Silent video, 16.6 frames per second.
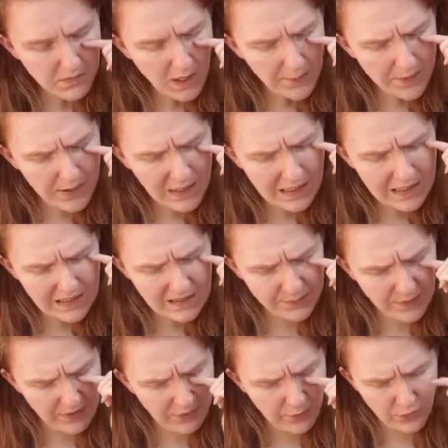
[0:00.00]
But
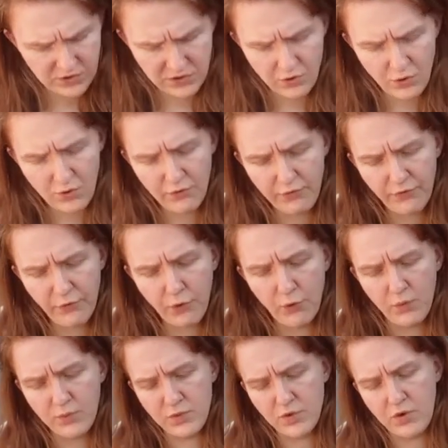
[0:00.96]
Elizabeth was not
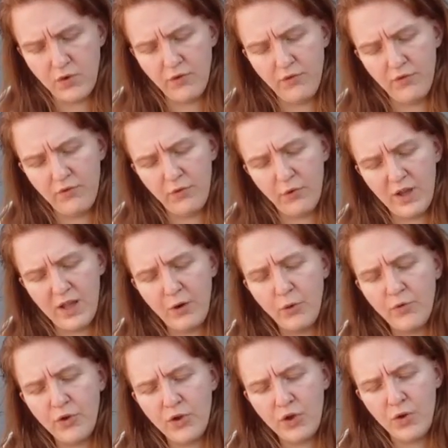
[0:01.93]
formed for
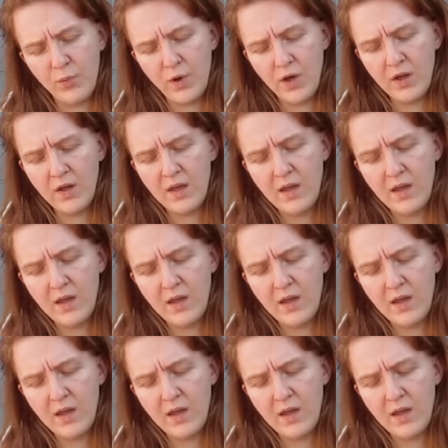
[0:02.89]
ill humour,